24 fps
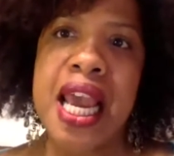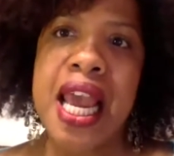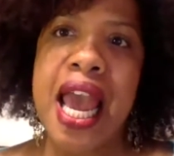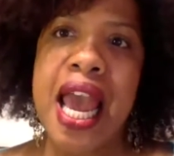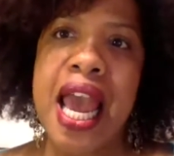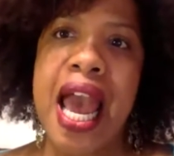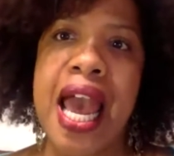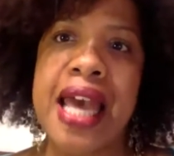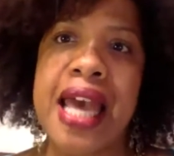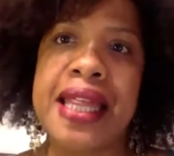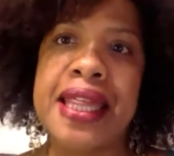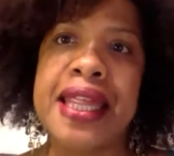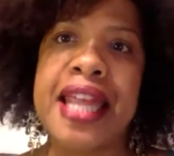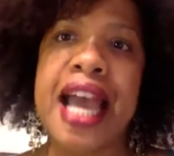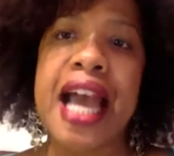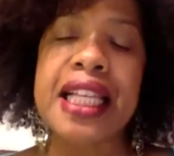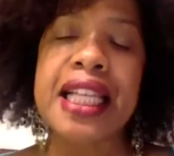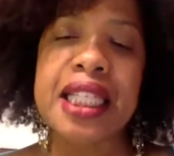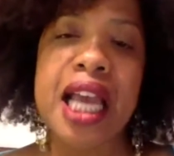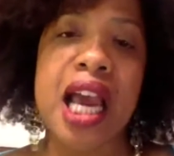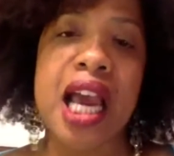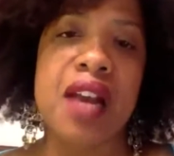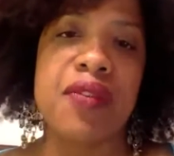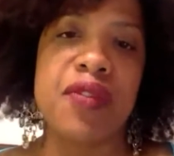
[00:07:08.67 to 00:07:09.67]
And that's
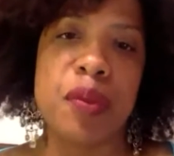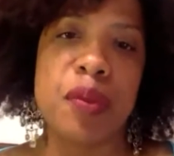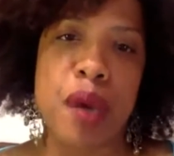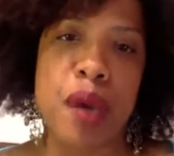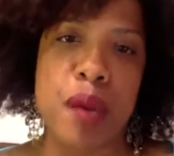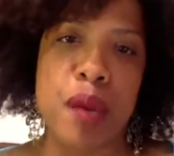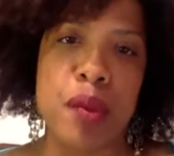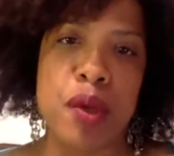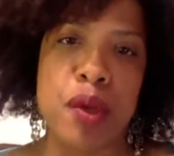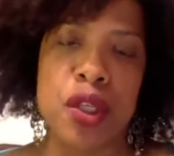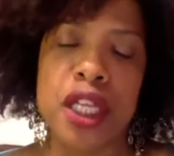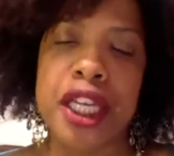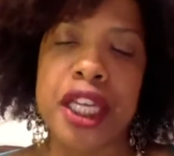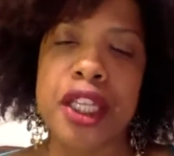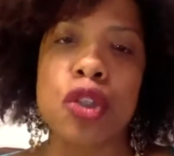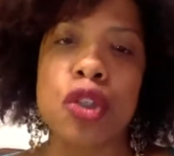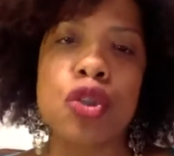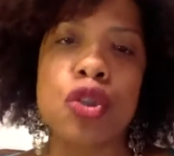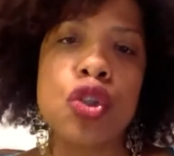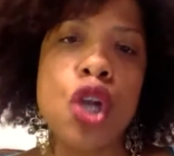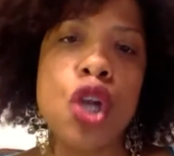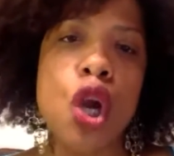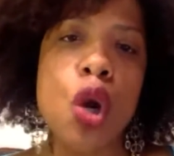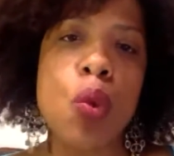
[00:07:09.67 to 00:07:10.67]
kind of a bummer. Like, there's
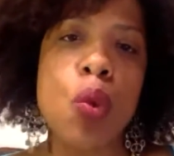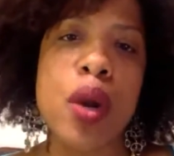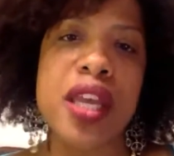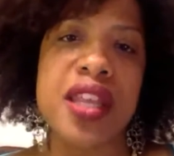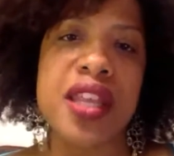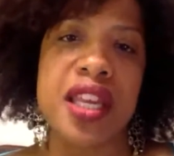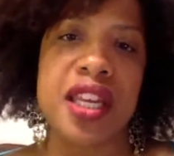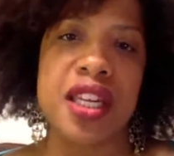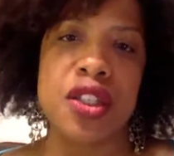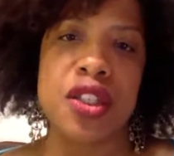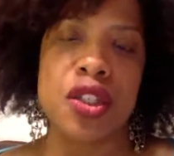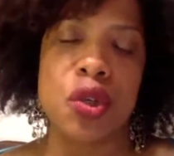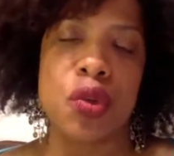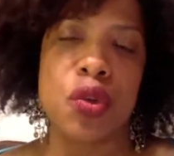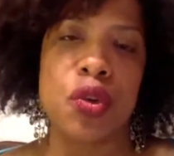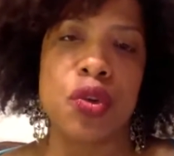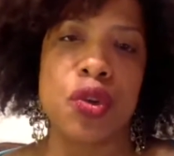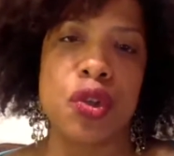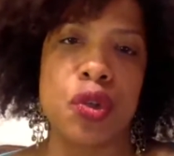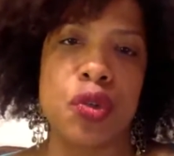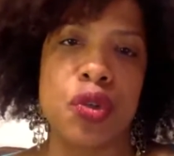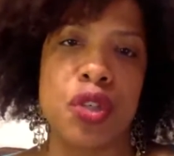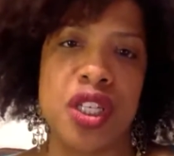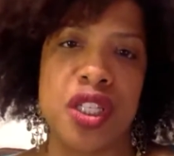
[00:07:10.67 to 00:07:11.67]
no way they didn't do their
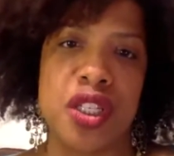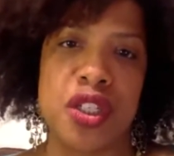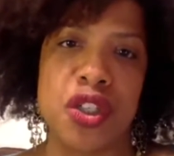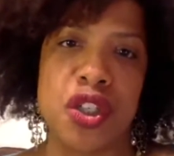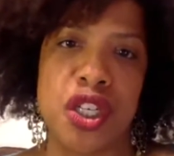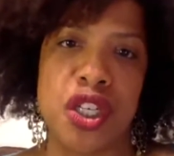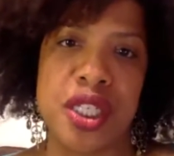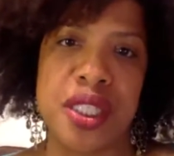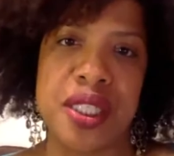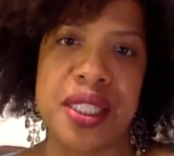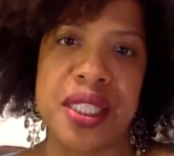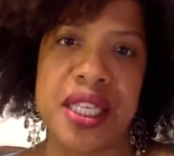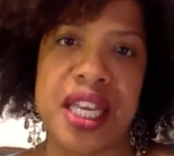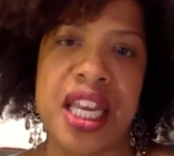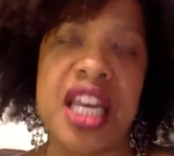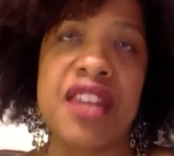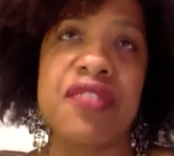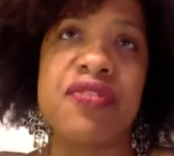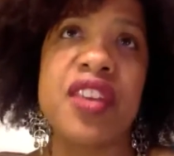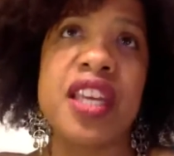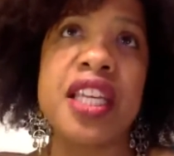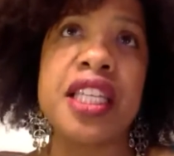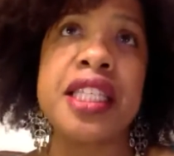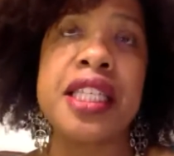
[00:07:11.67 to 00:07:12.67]
due diligence. And if
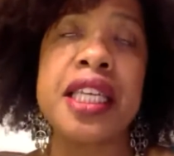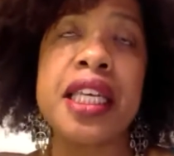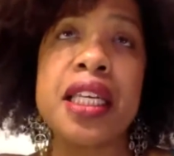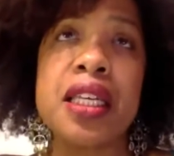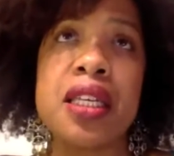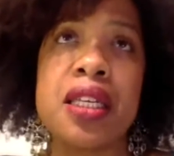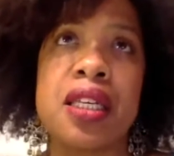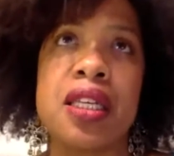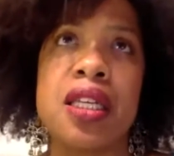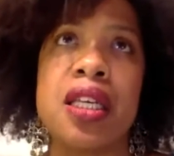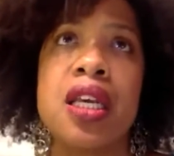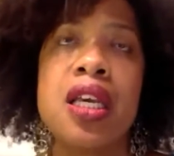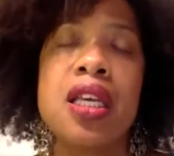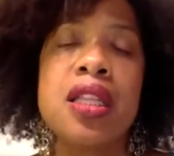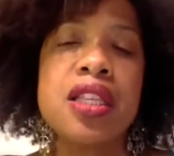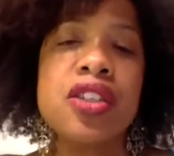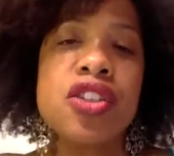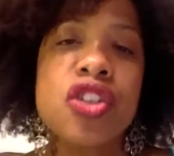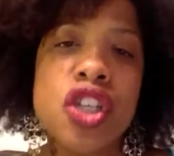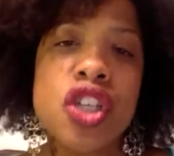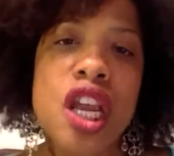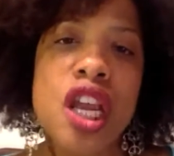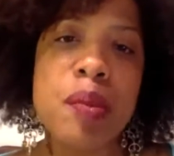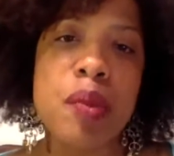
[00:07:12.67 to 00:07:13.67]
they didn't, then
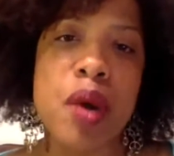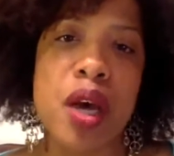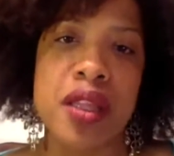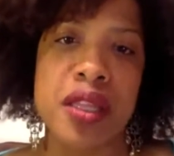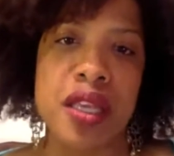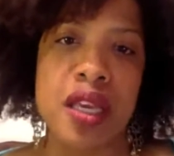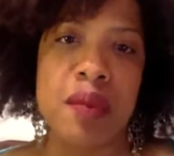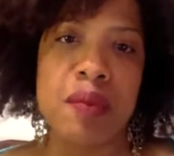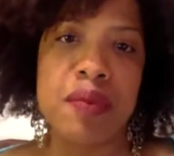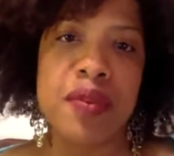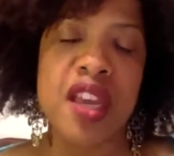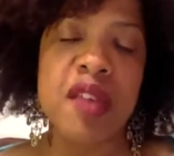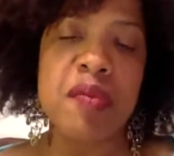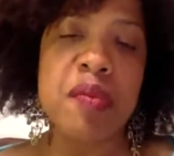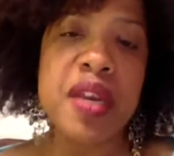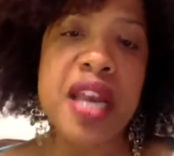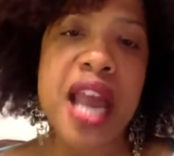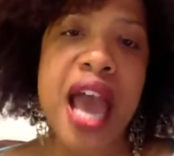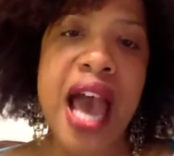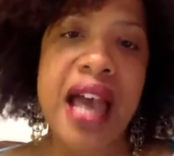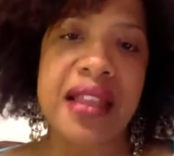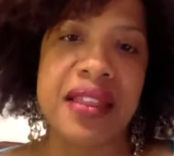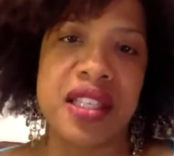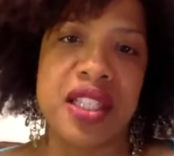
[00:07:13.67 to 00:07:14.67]
shame on them. They've been
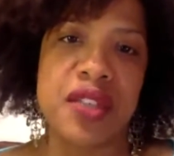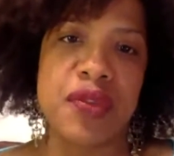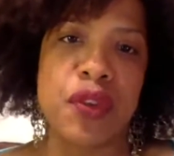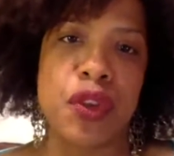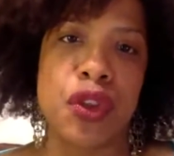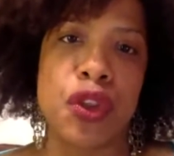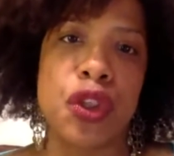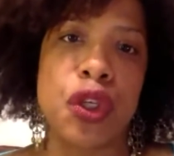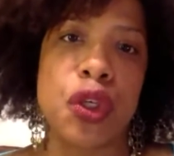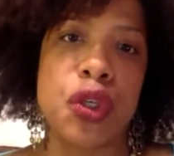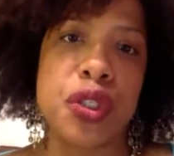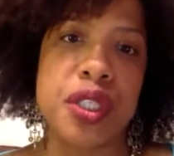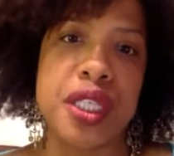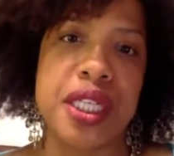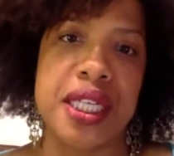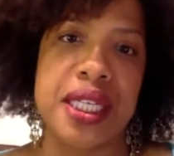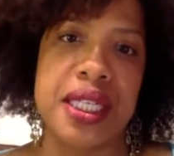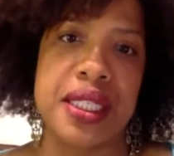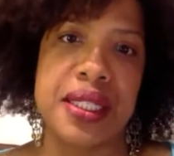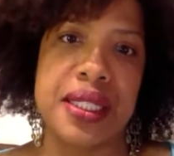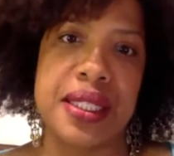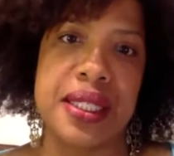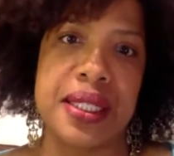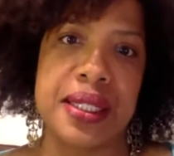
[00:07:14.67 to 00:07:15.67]
at this for
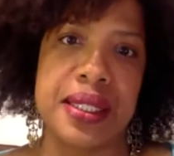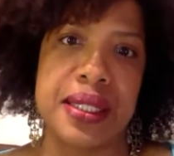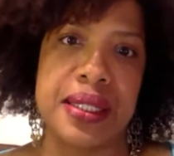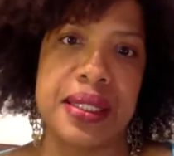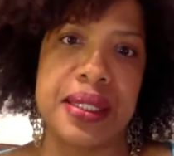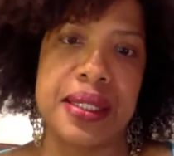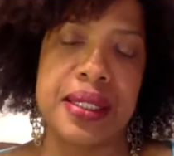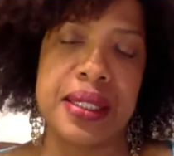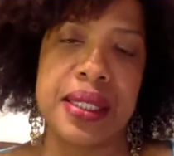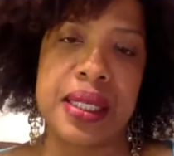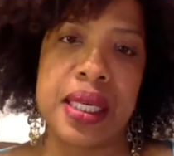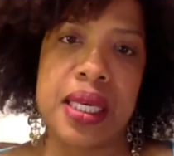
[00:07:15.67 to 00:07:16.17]
13 seasons.